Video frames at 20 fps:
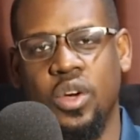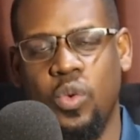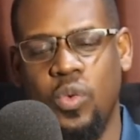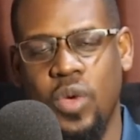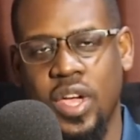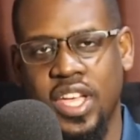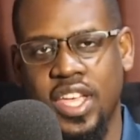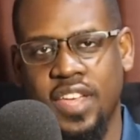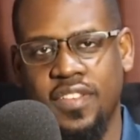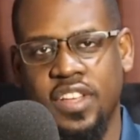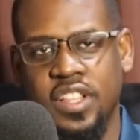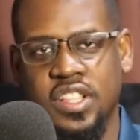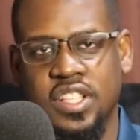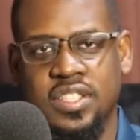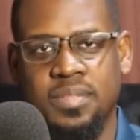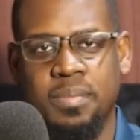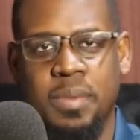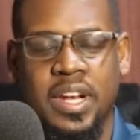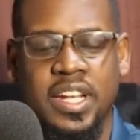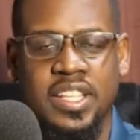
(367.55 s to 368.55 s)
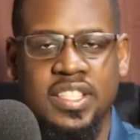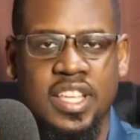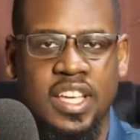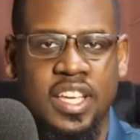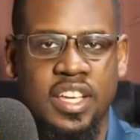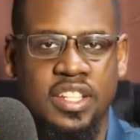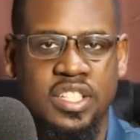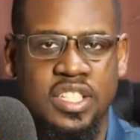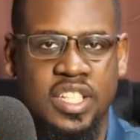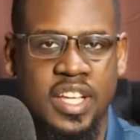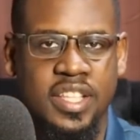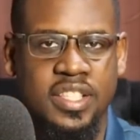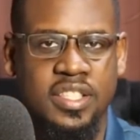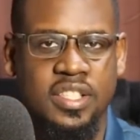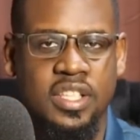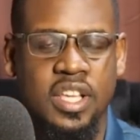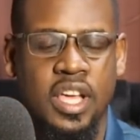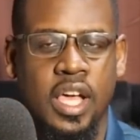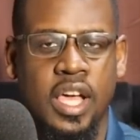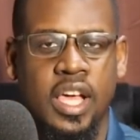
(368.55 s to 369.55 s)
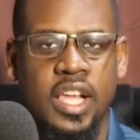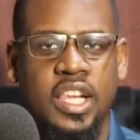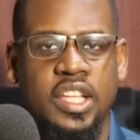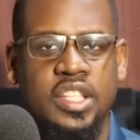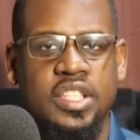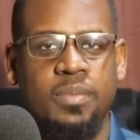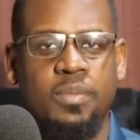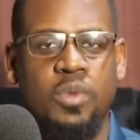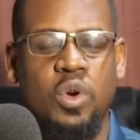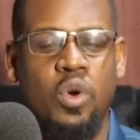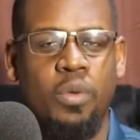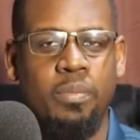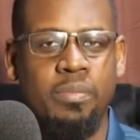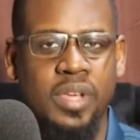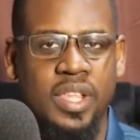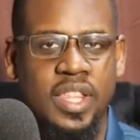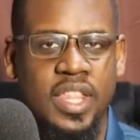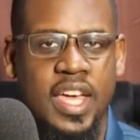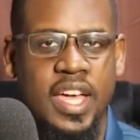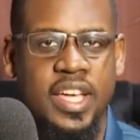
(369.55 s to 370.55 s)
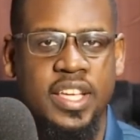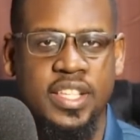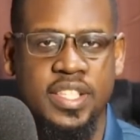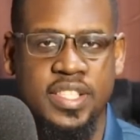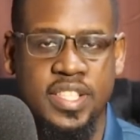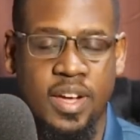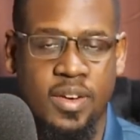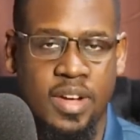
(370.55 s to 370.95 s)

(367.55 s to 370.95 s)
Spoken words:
we are giving this man a second chance. Let him go be there. He's